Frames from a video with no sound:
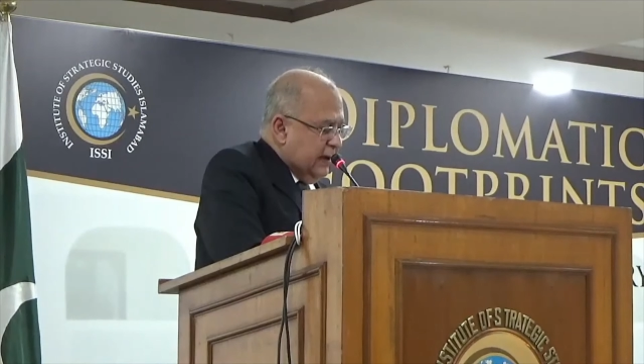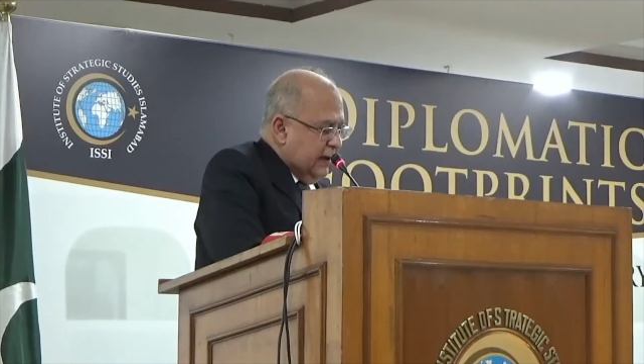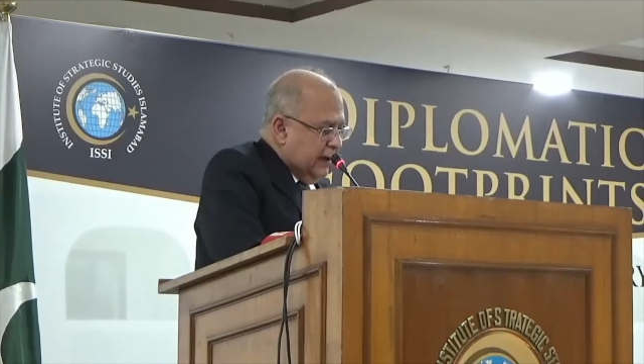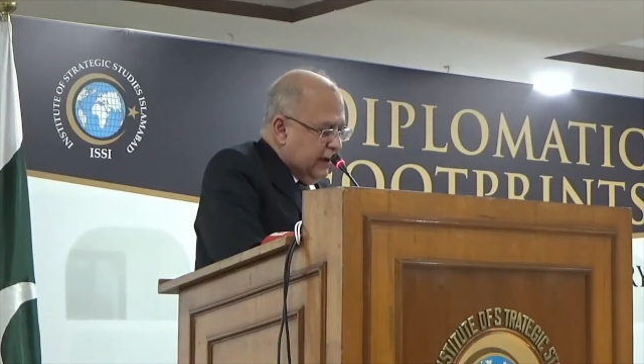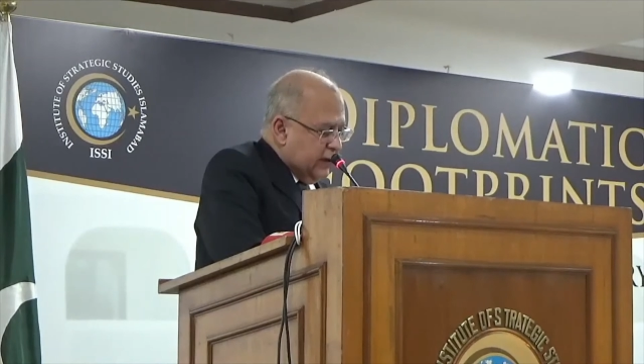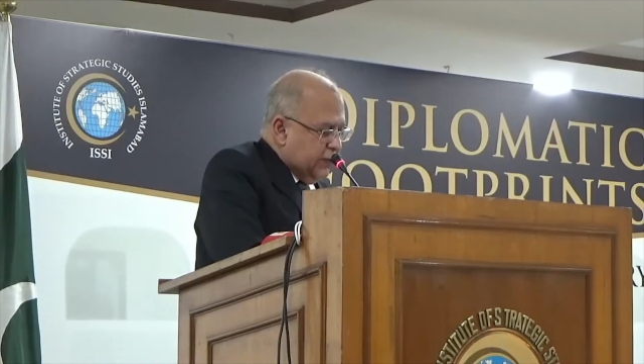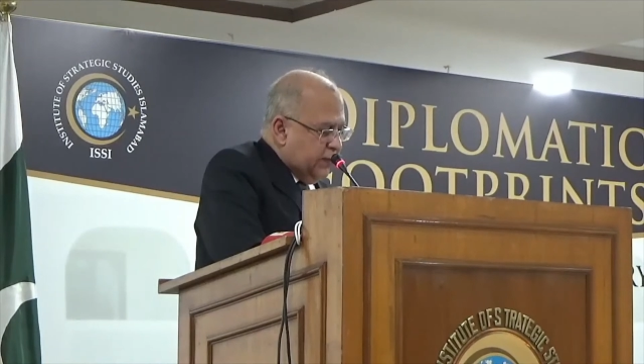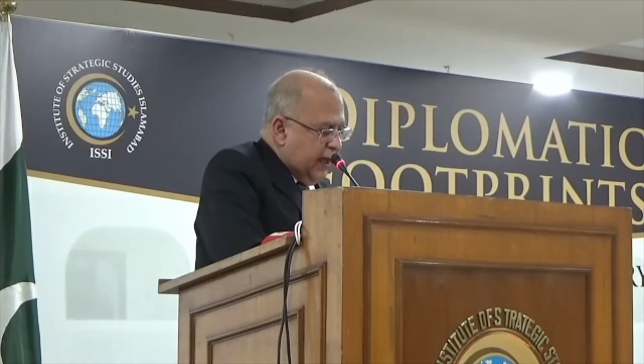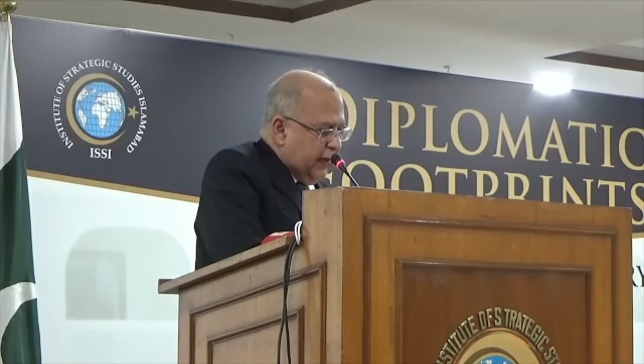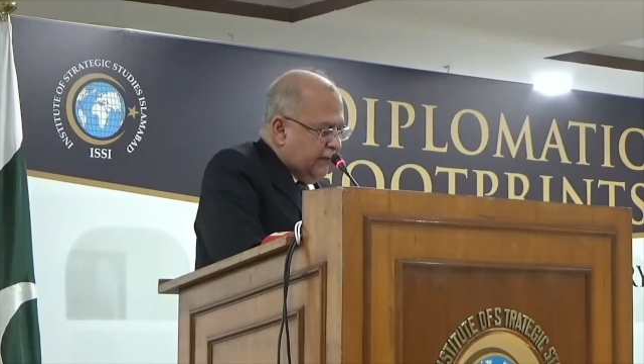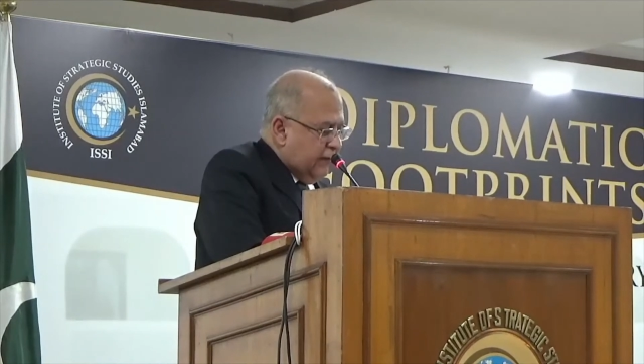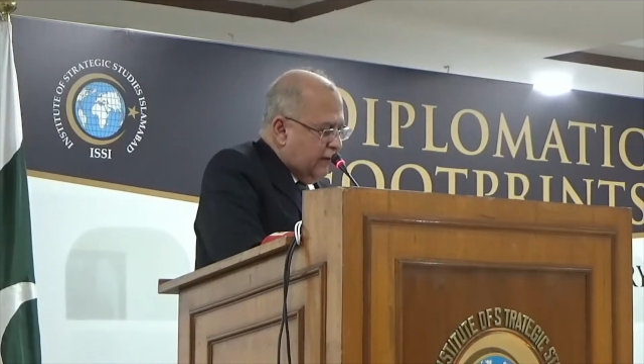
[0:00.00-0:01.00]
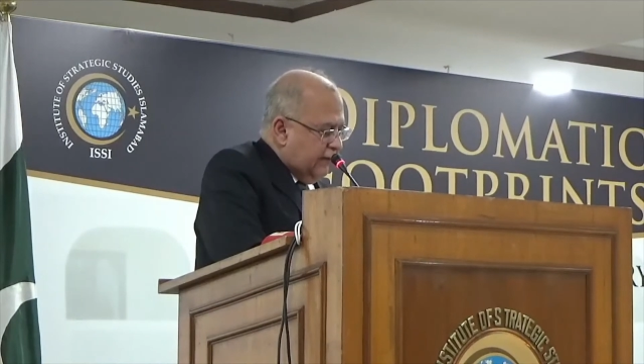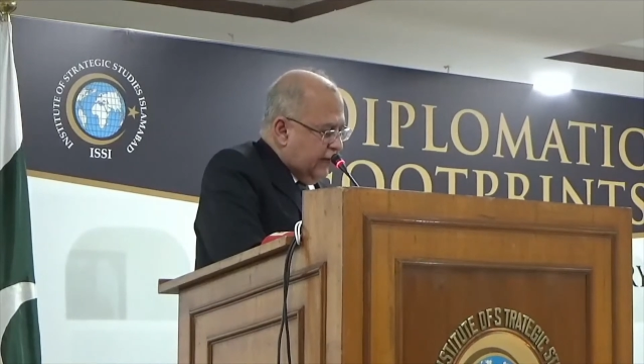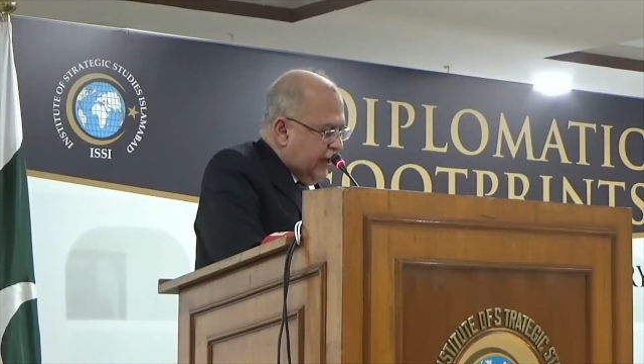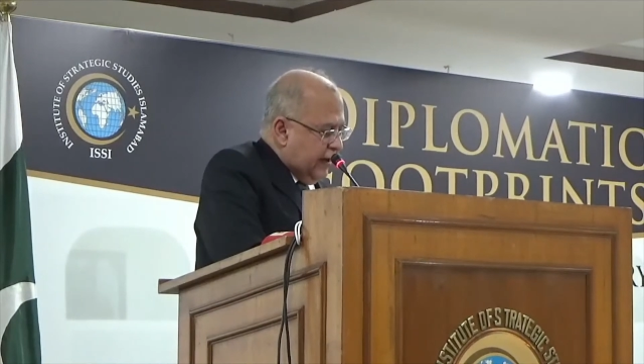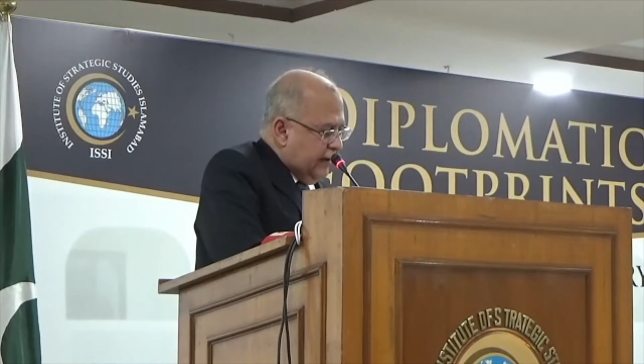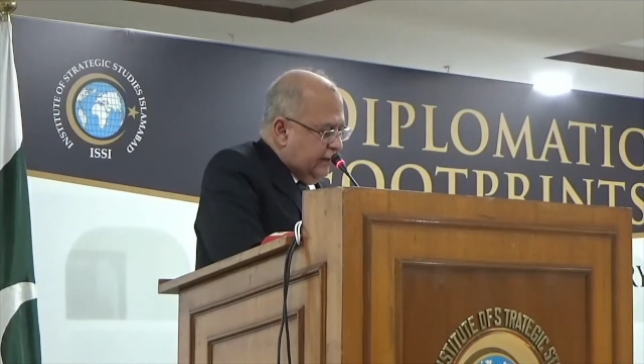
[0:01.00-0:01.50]
is mindful of
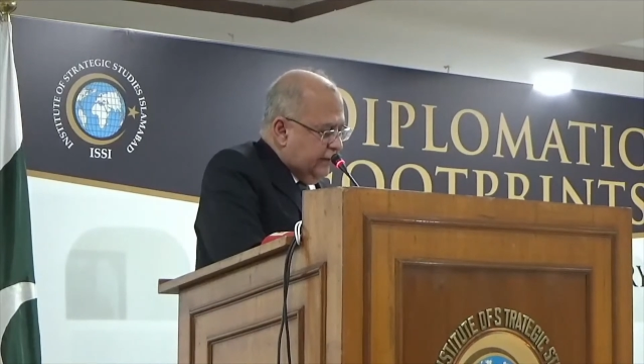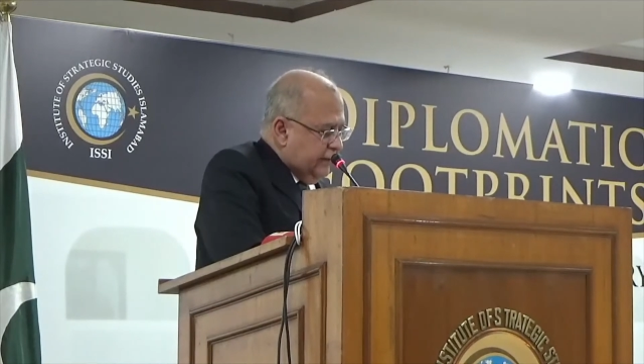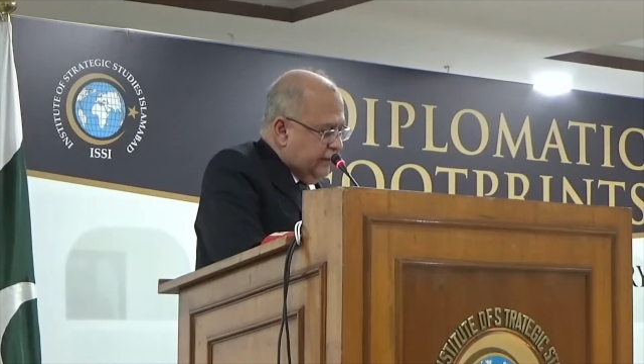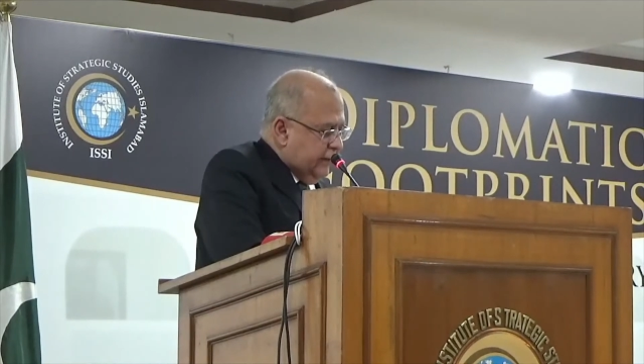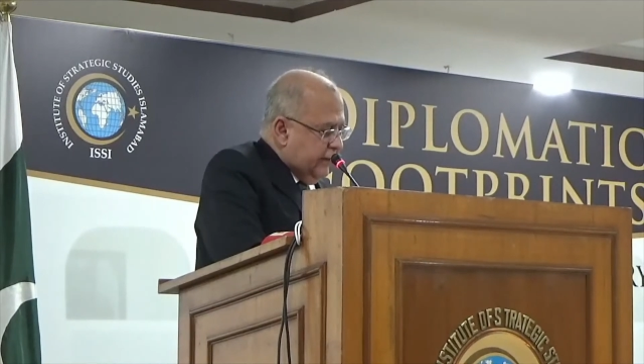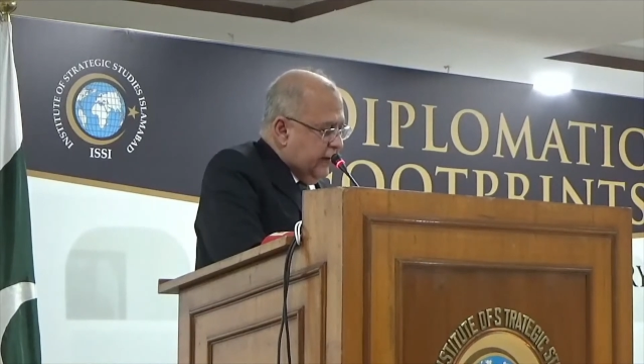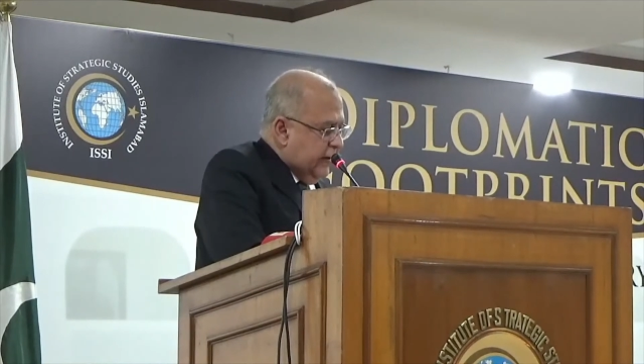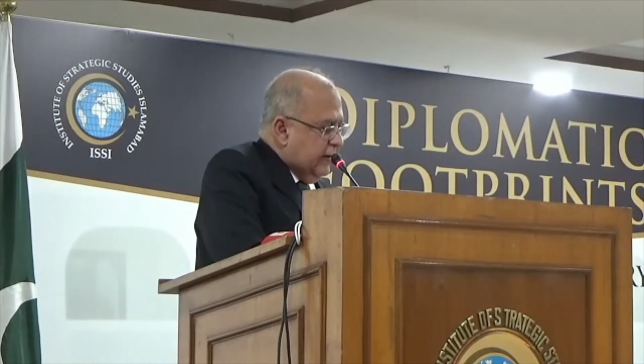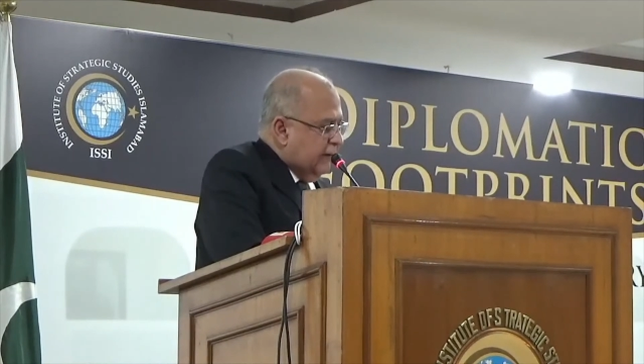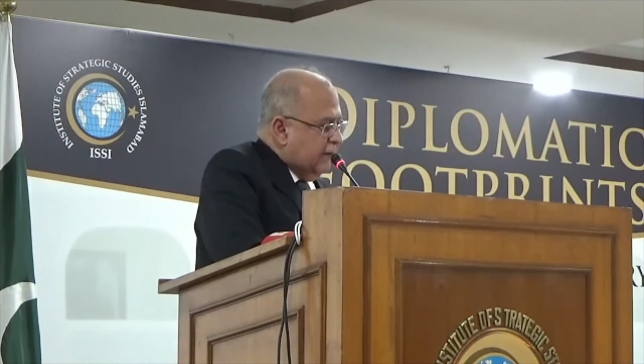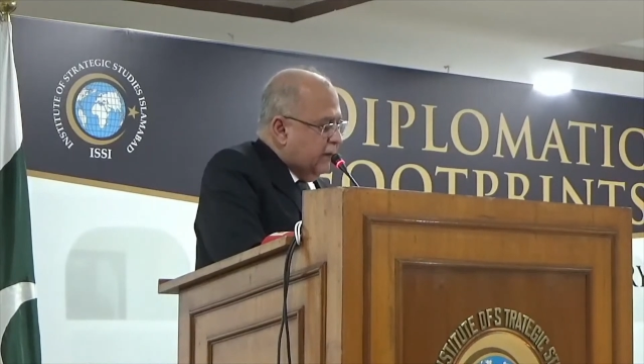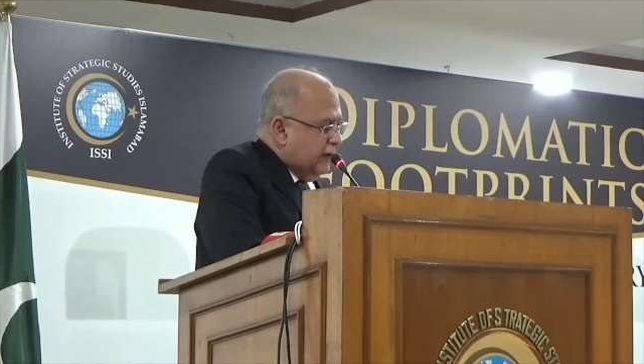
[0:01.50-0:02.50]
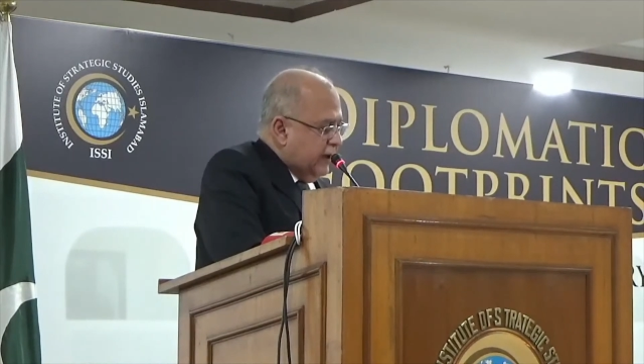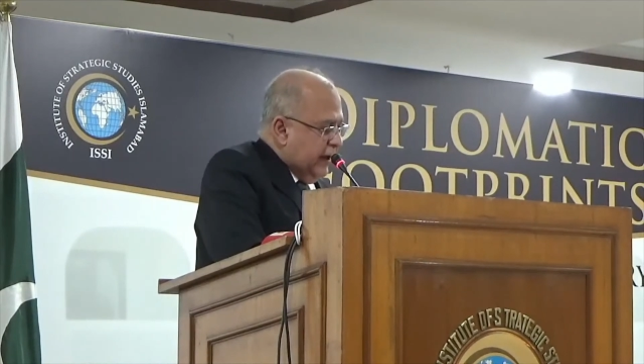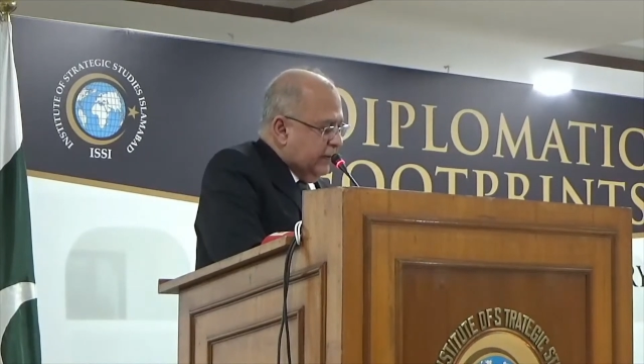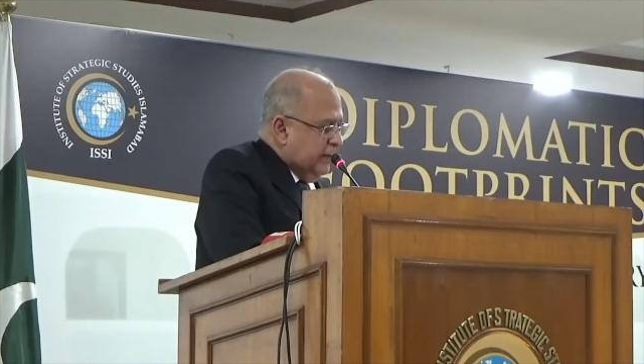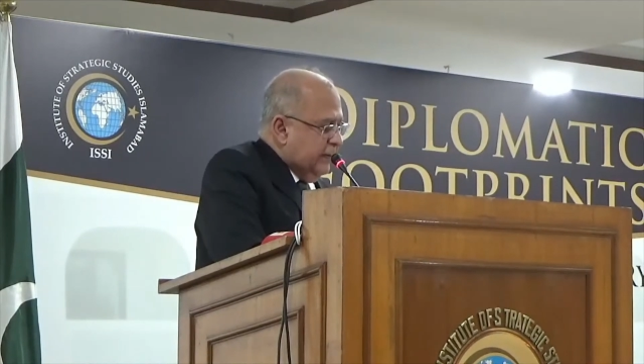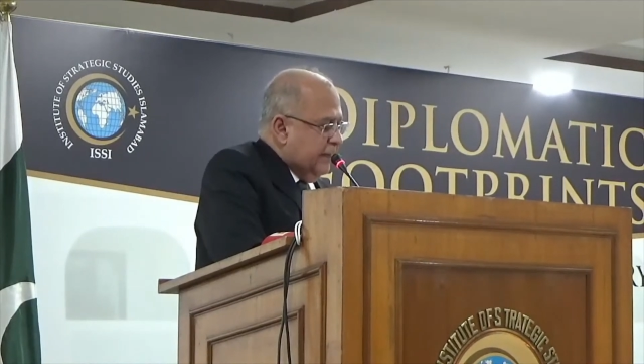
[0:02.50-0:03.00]
that. For
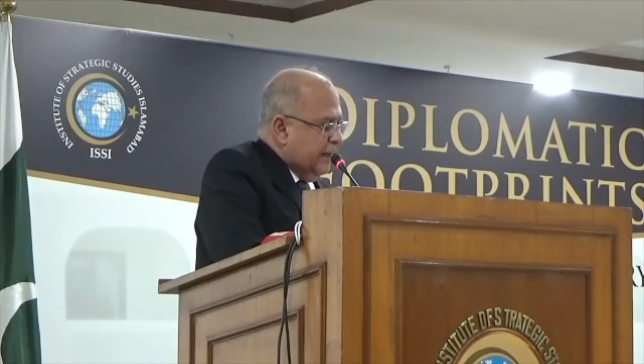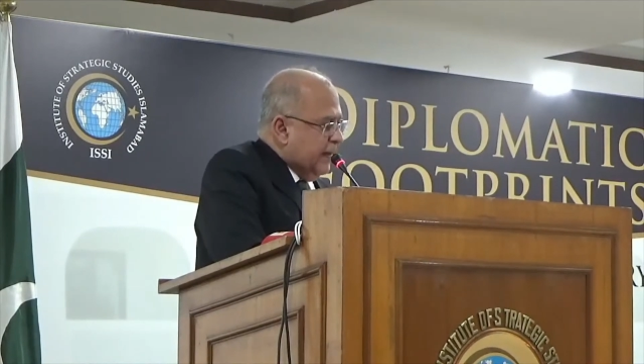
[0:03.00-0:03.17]
them,